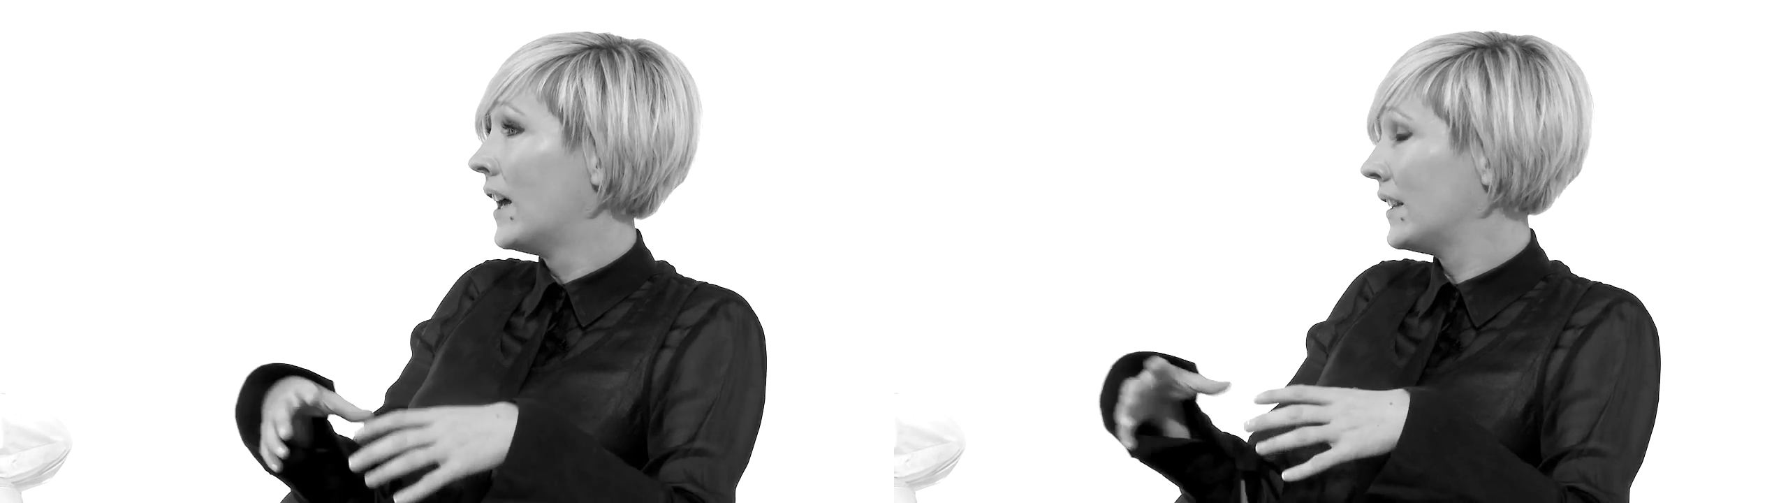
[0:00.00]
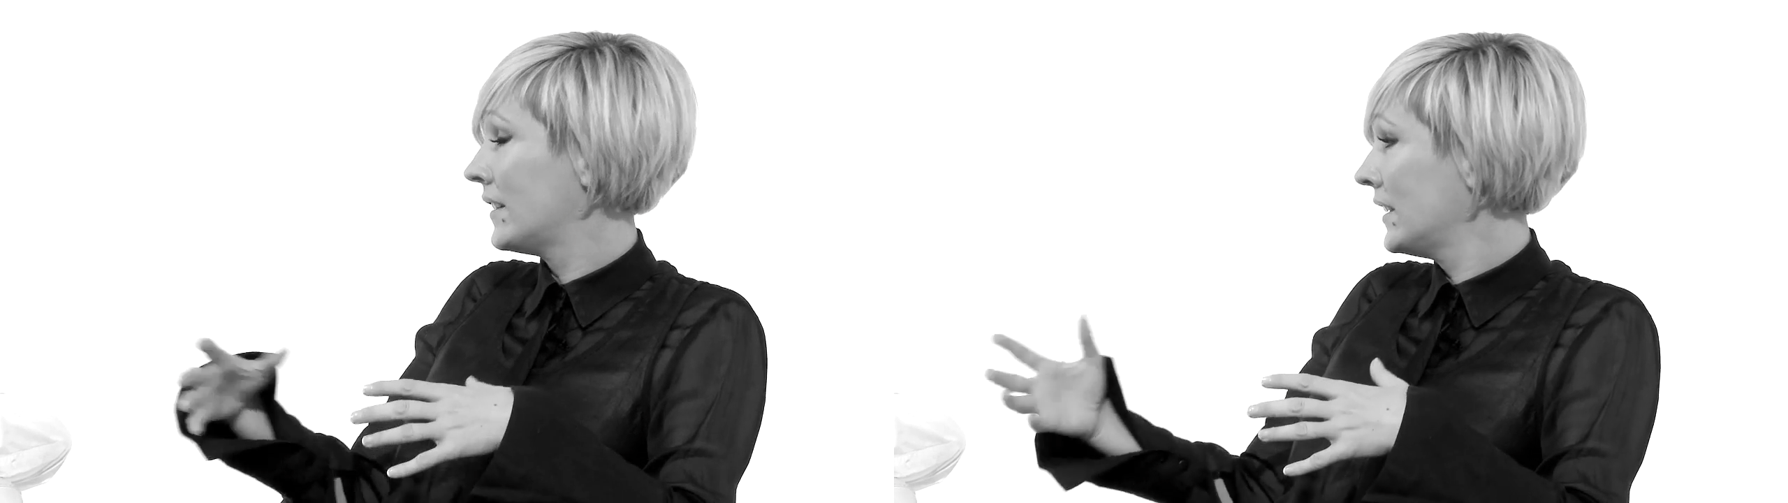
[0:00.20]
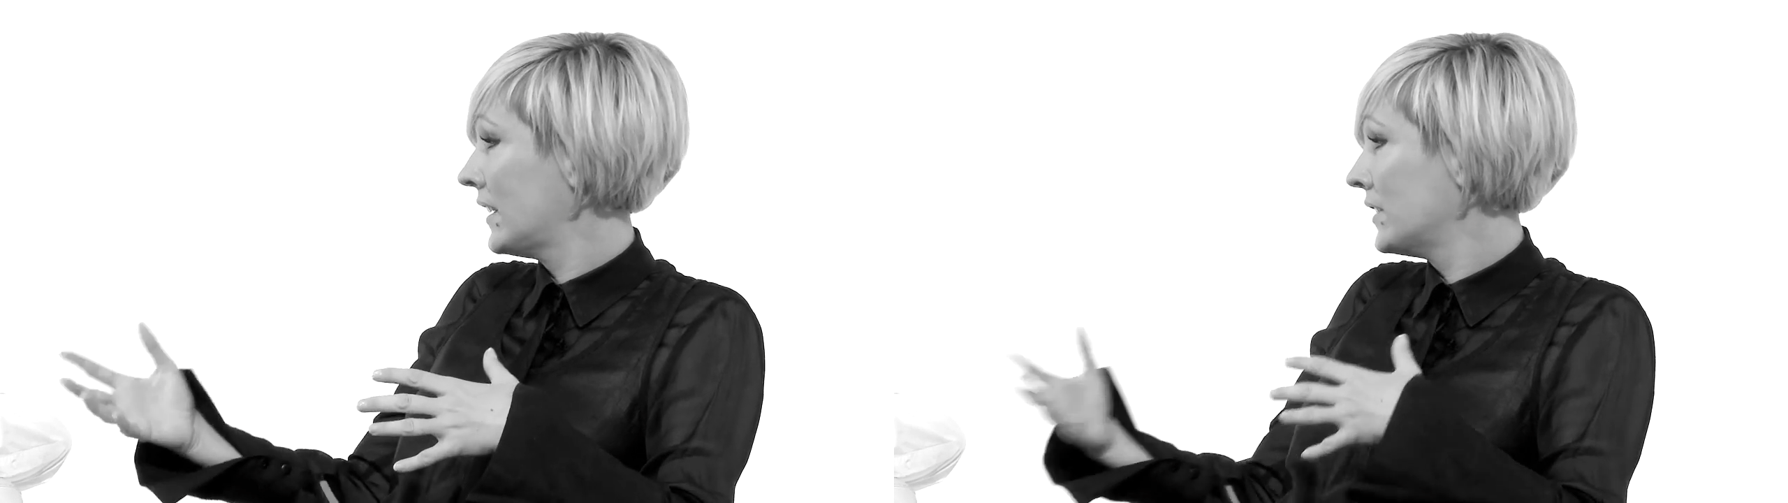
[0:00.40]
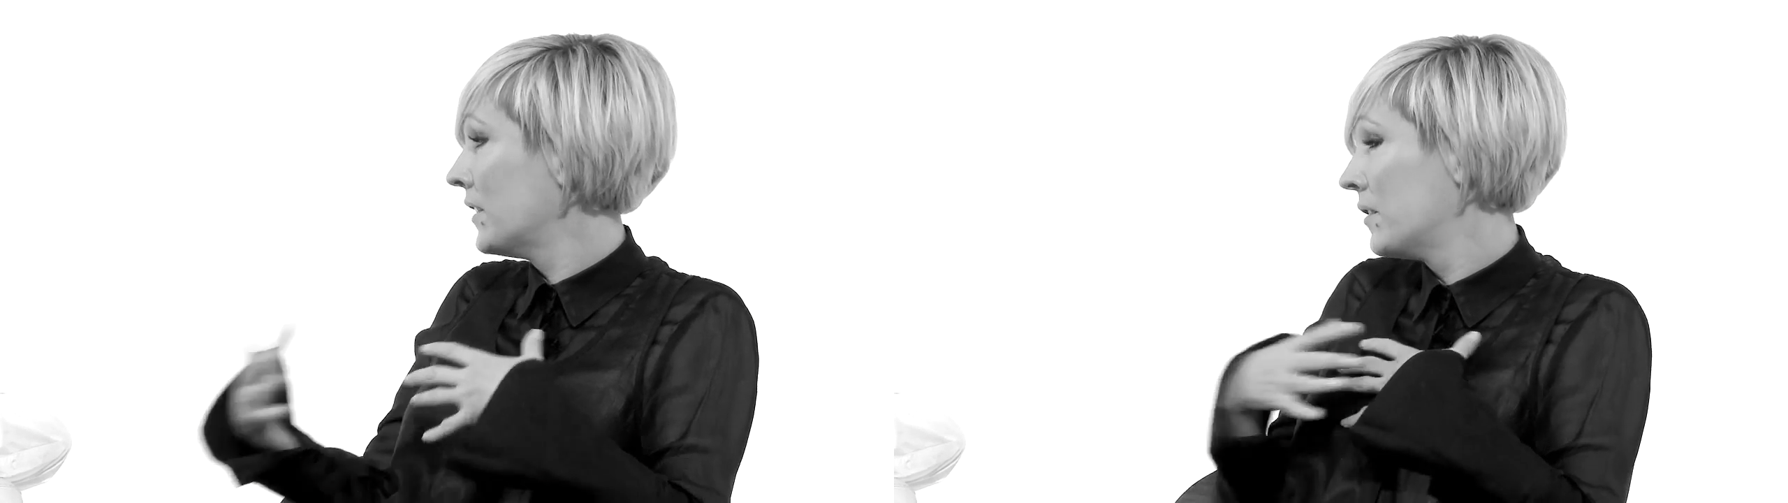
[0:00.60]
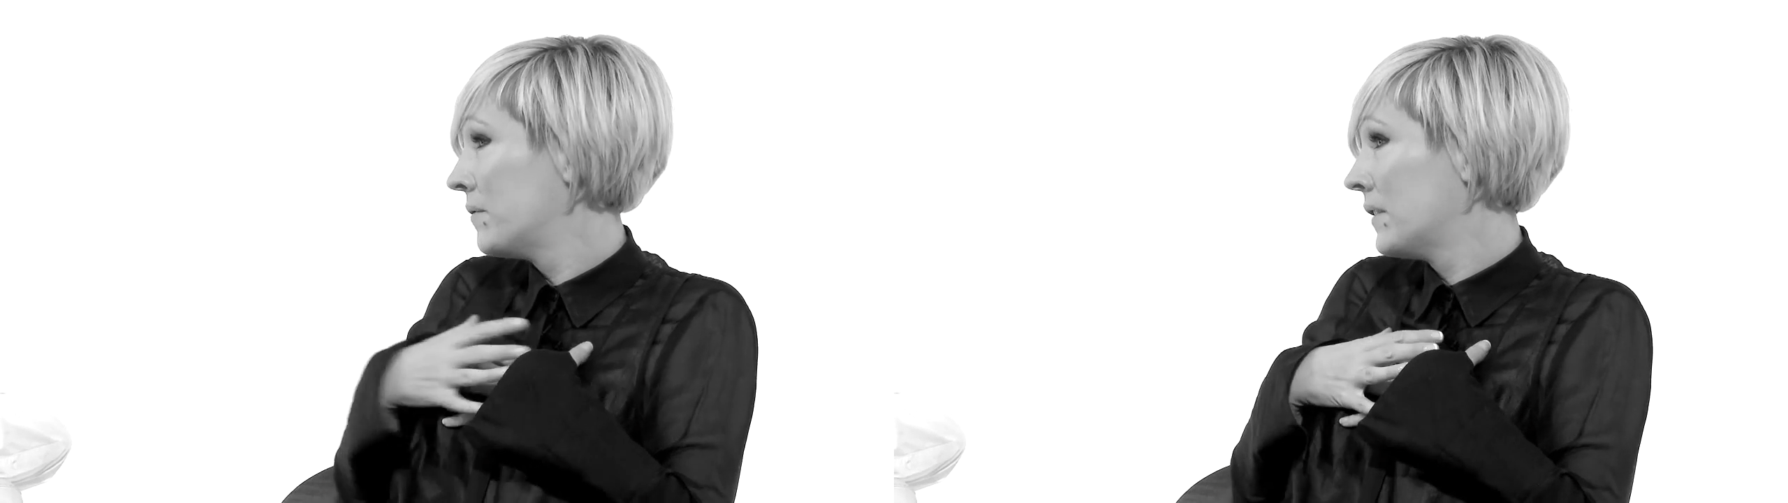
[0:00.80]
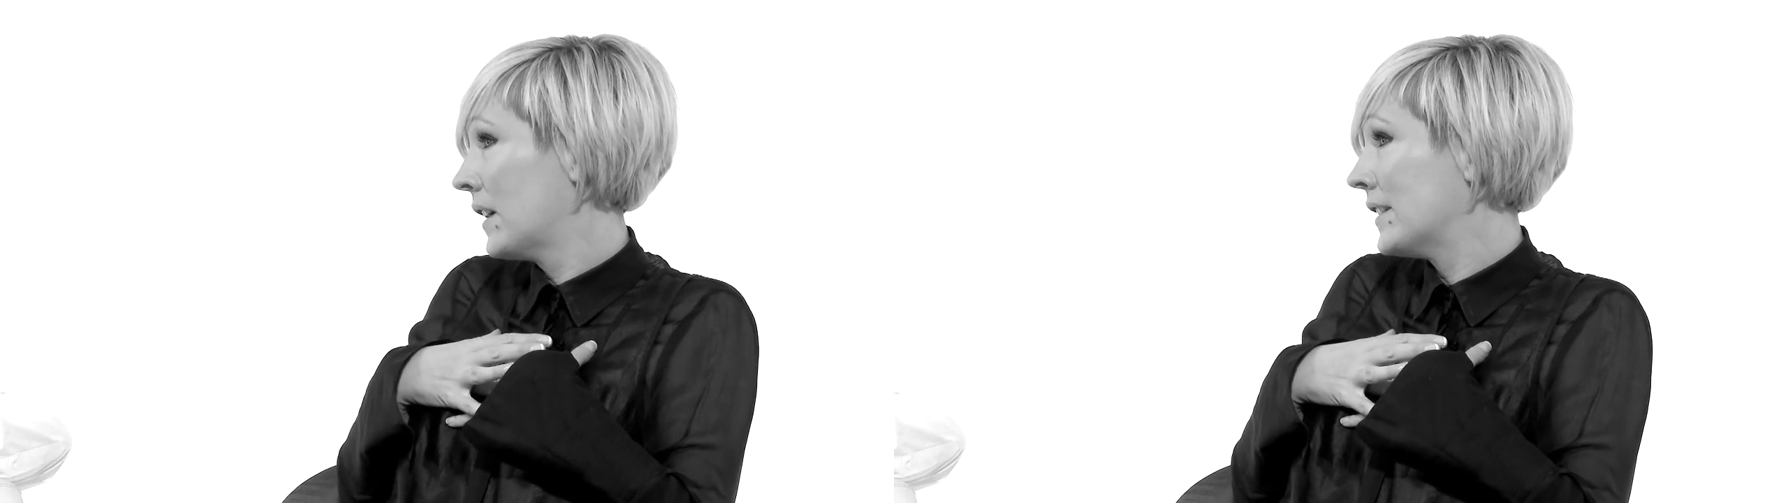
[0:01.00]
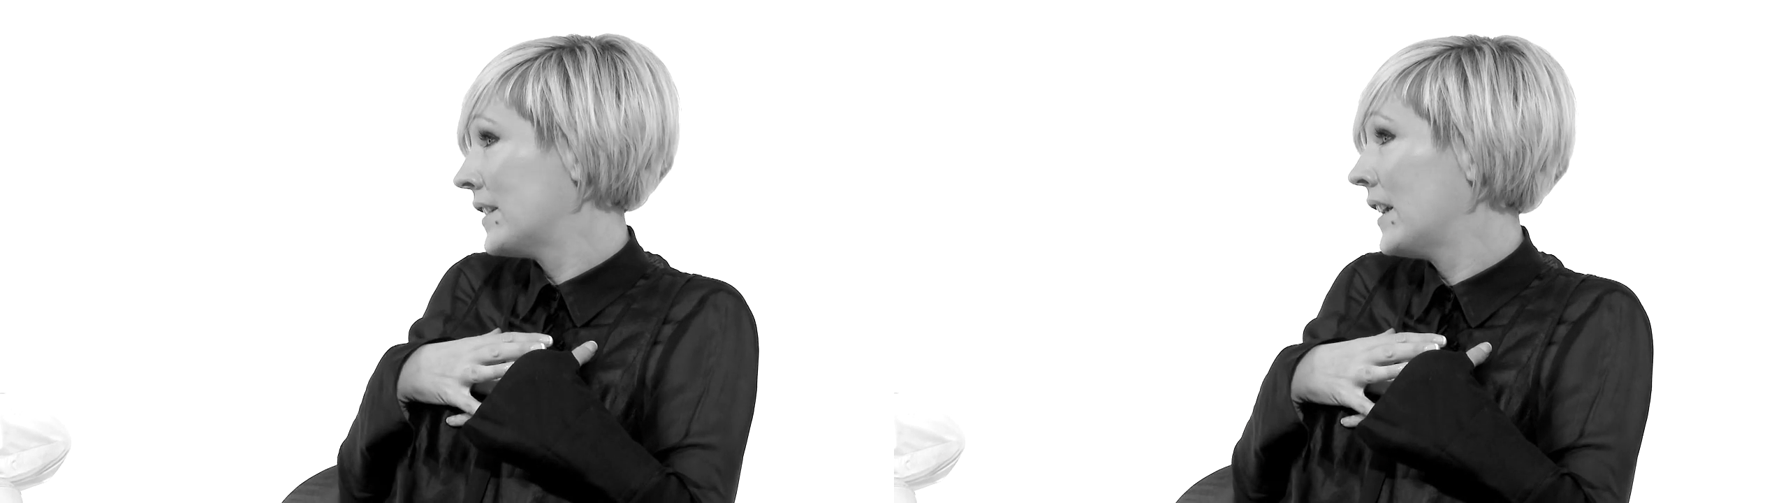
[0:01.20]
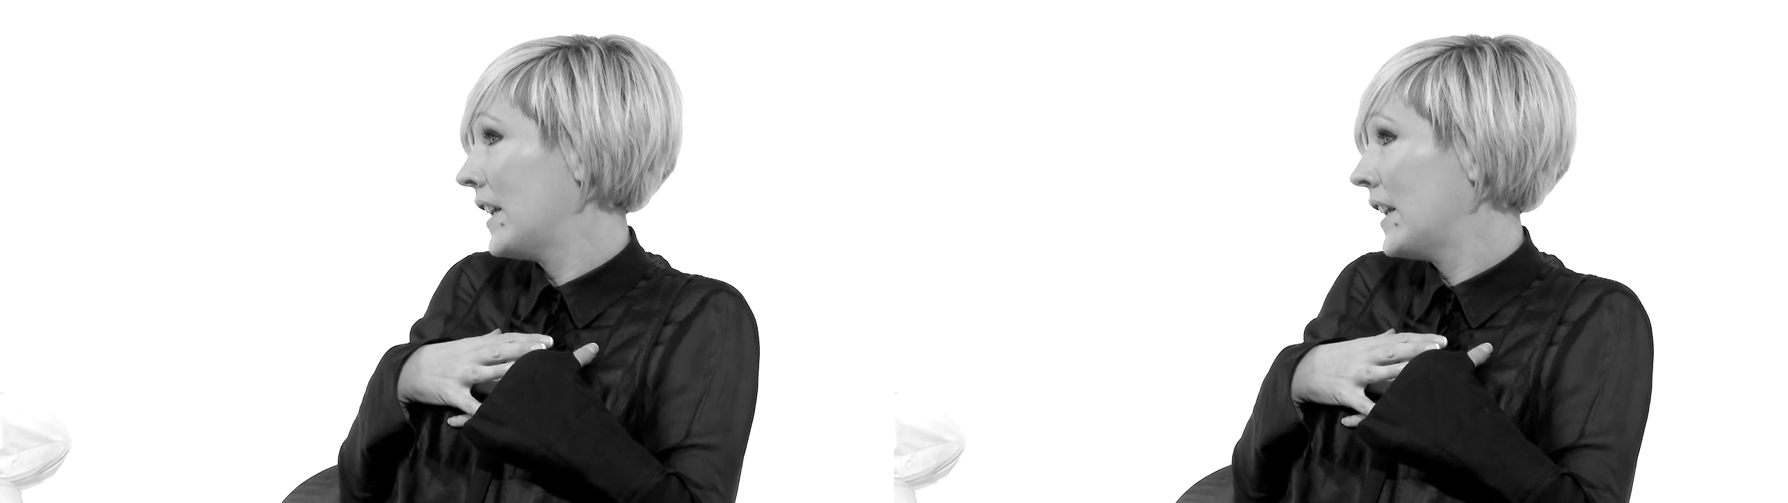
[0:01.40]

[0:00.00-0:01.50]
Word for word: And I think I know as a